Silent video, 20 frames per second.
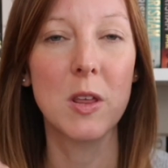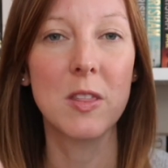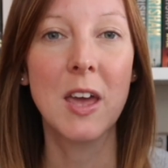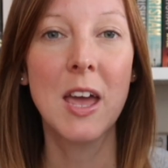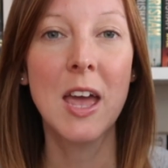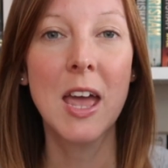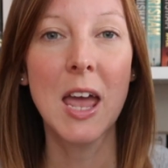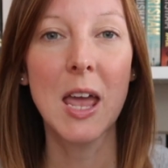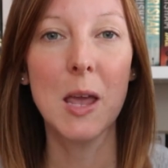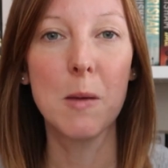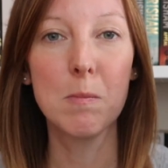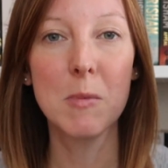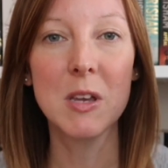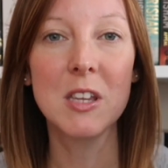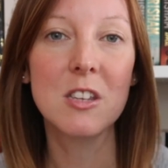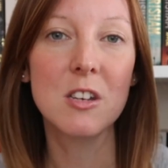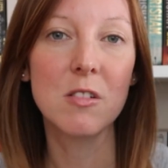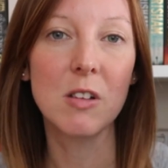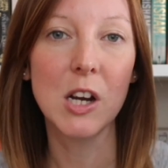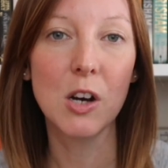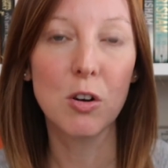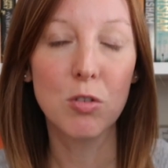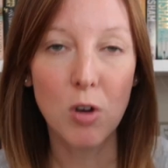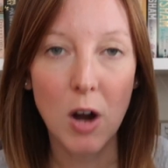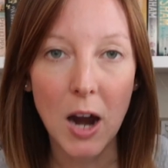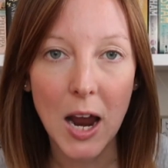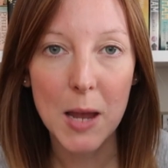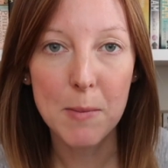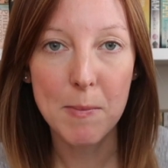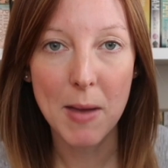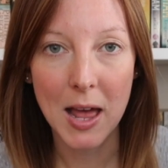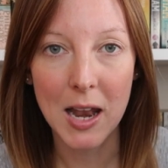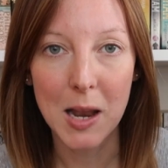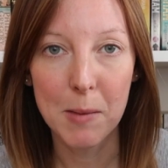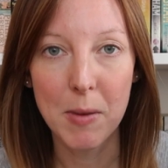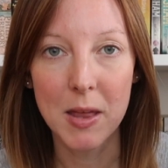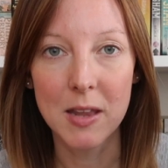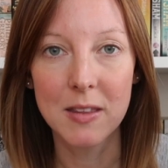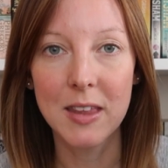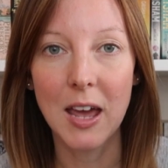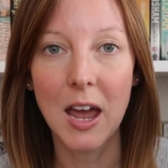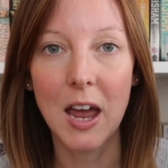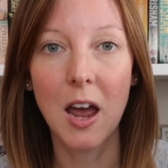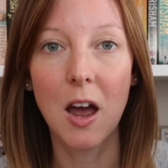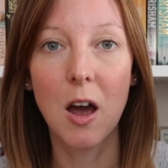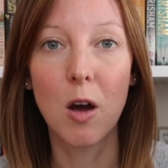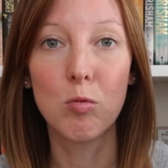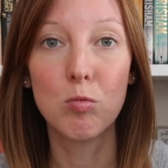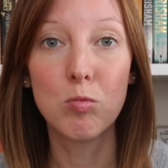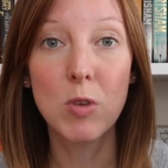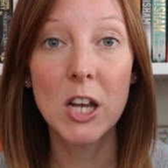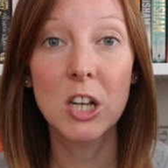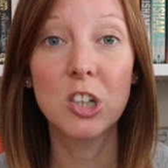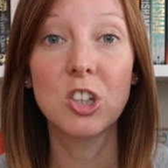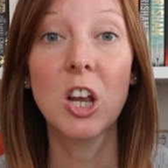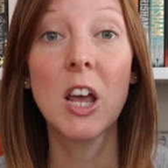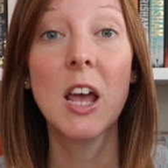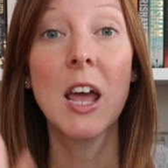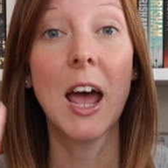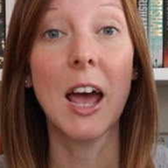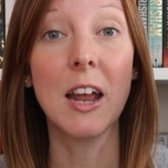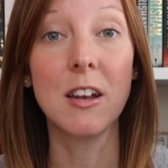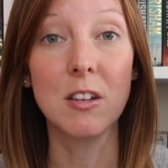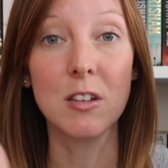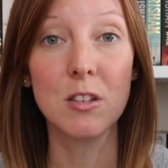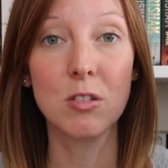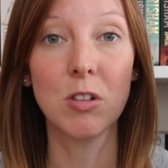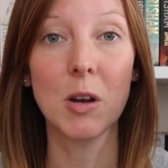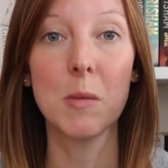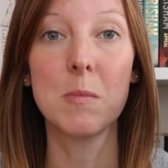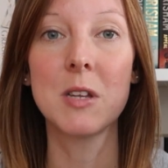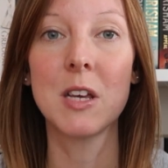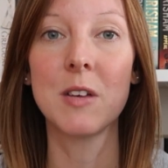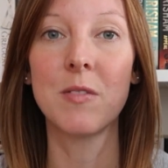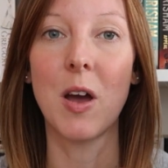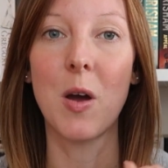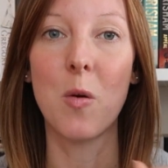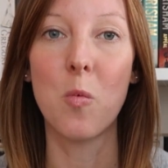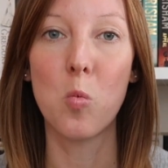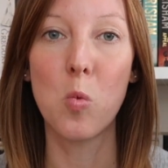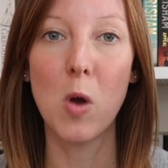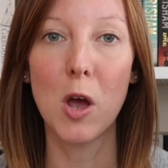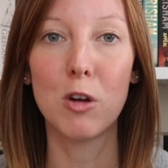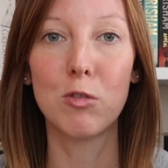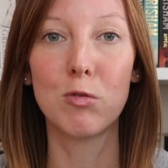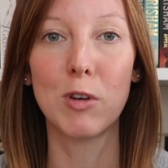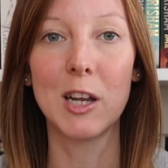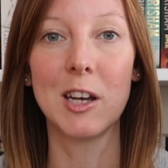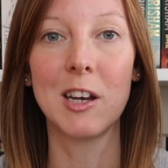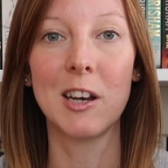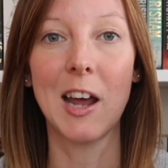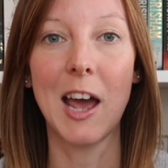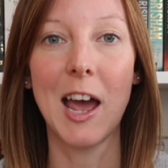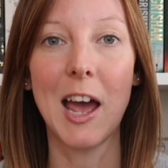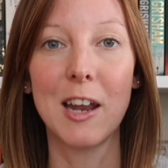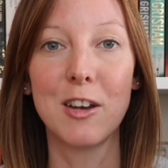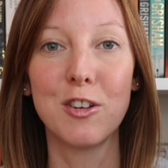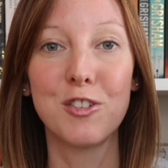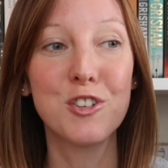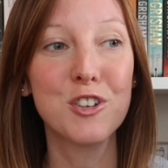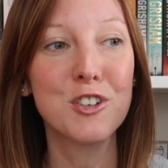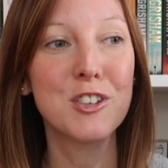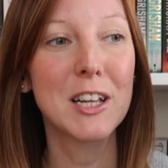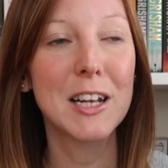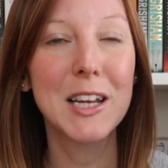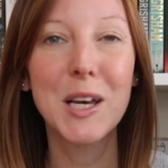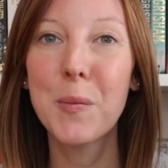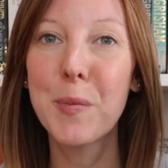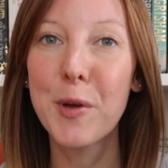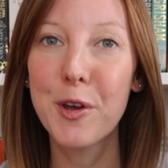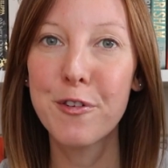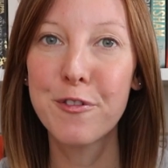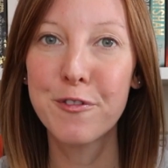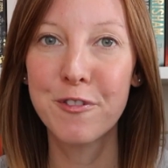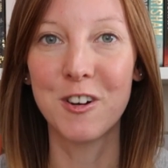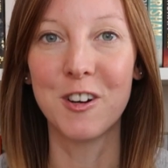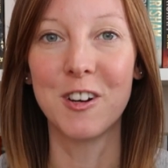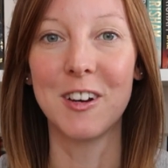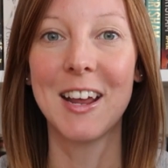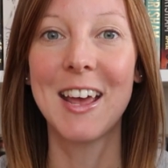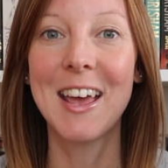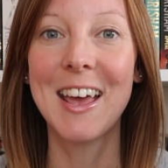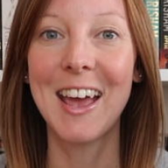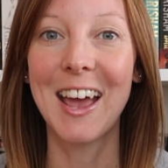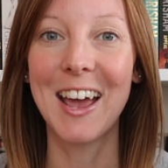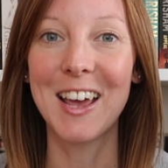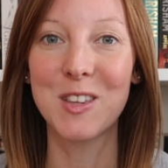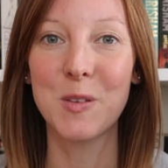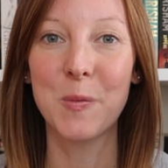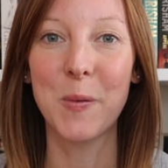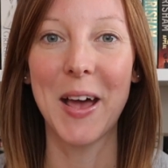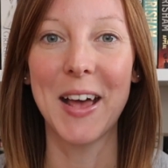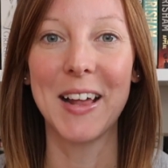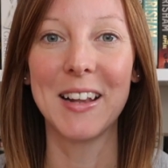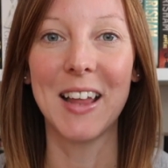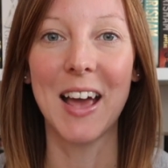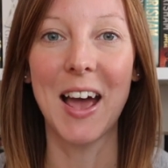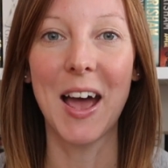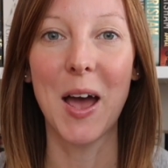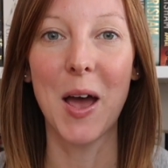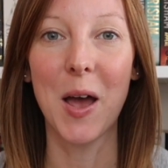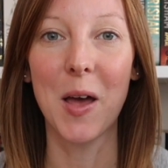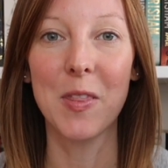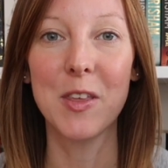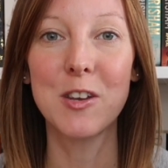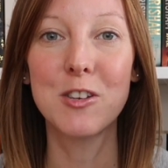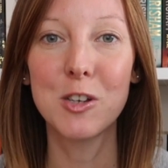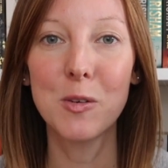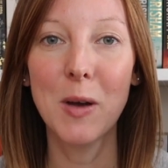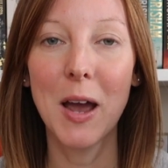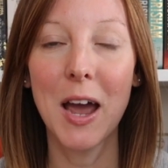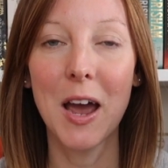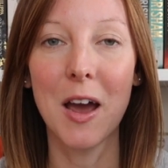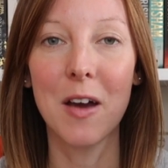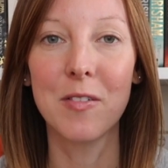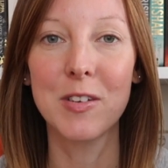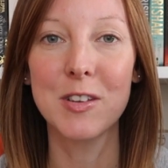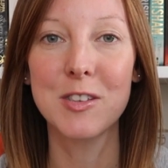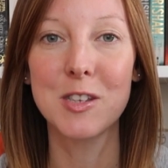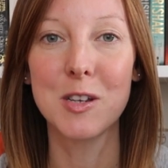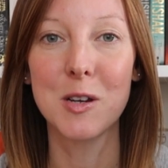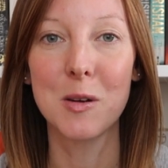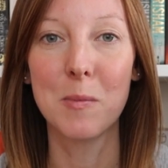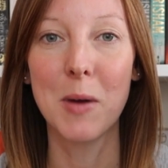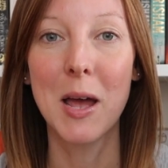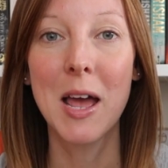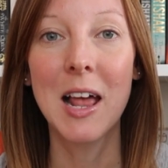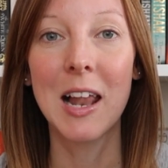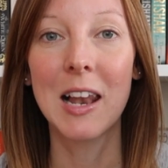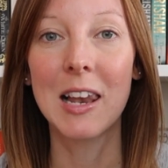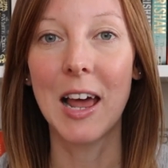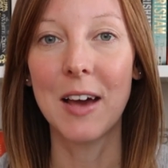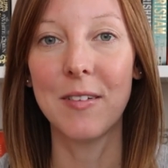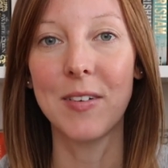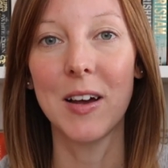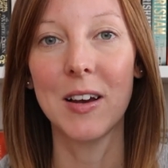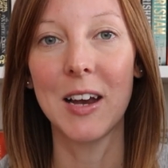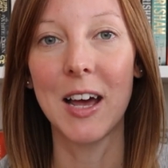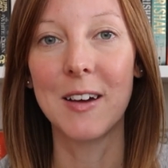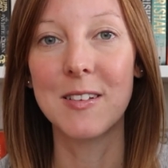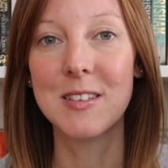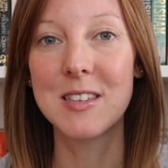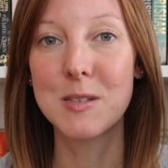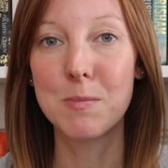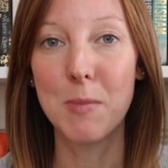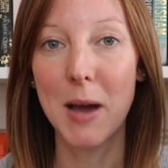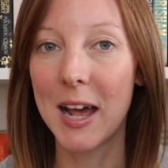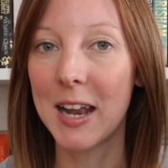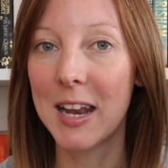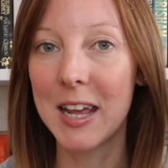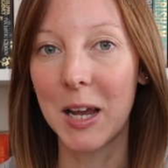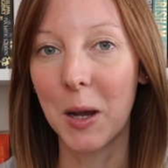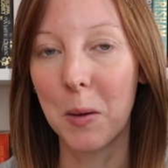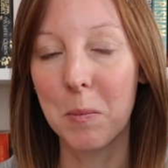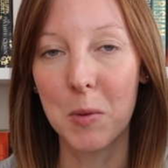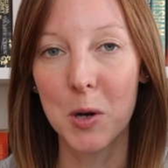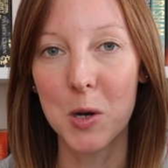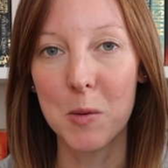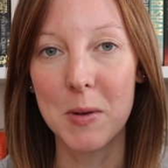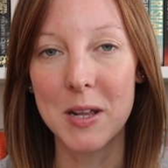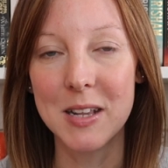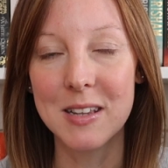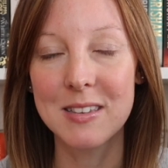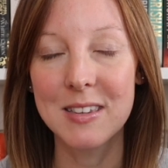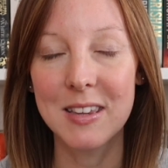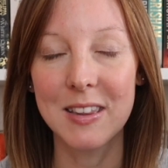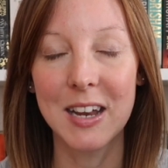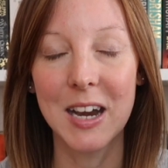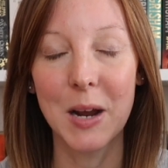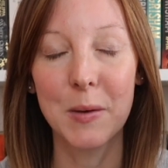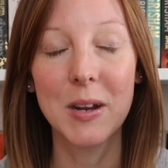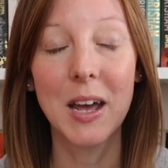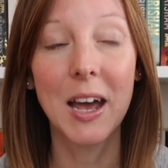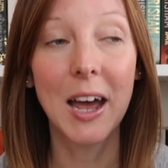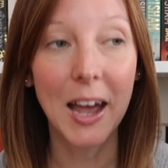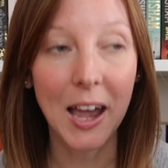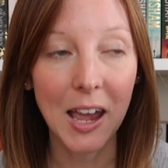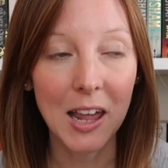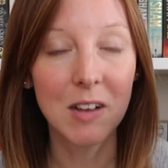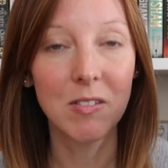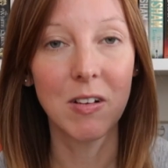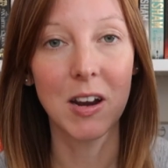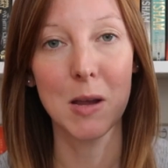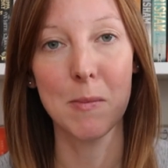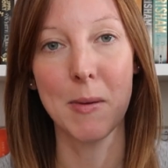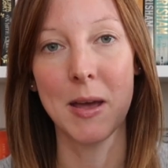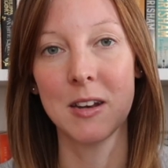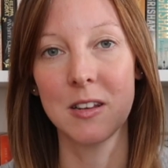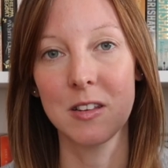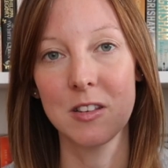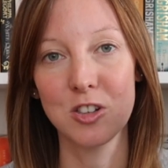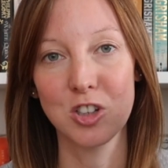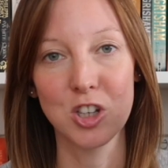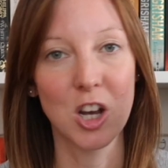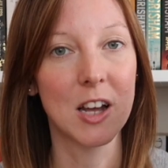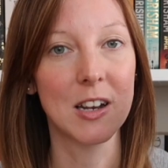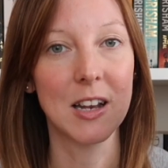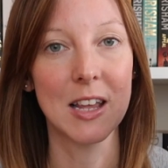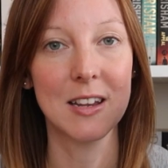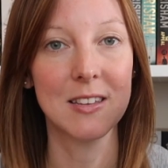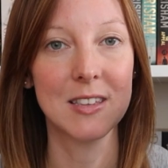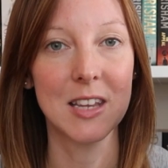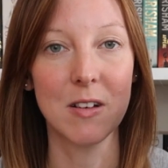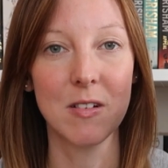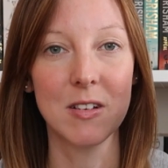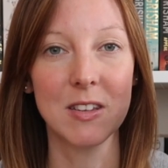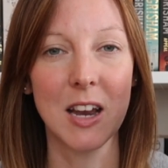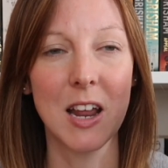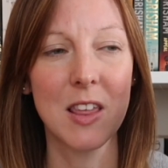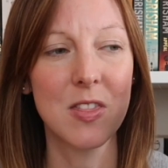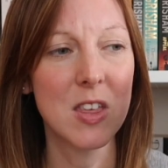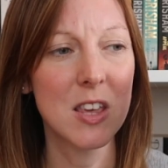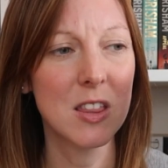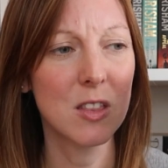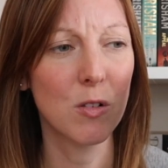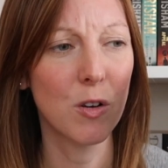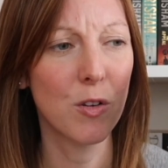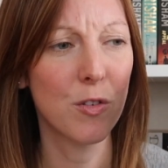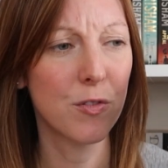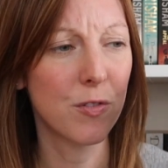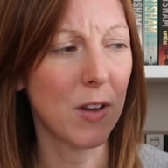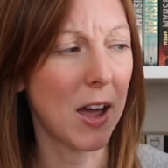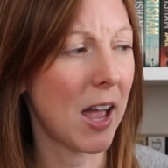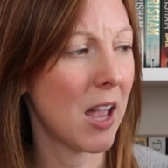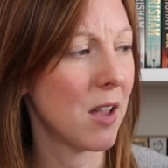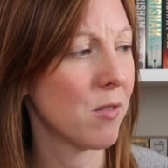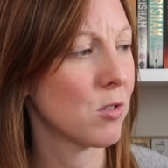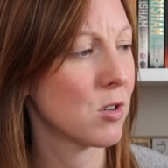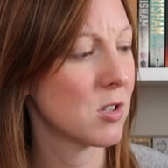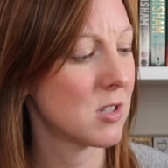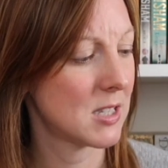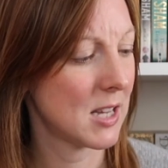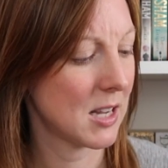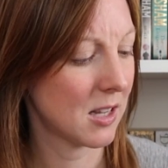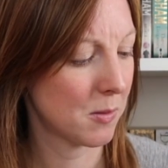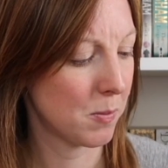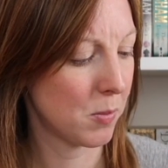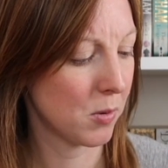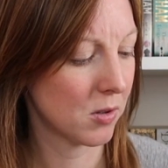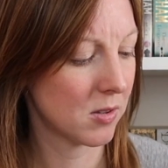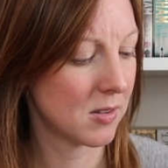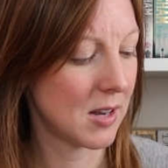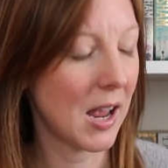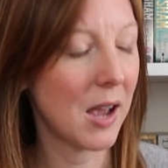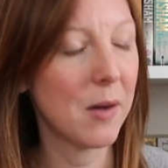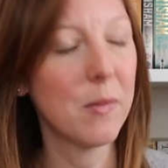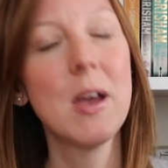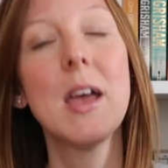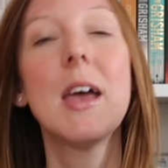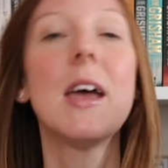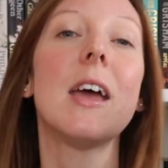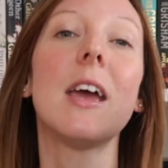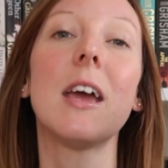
with a mystery crime element that are rich and descriptive and well written and just a little bit of fun as well uh, they do have some laugh out loud smiling moments then I would highly recommend the Shardlake series and I think there are five or six books now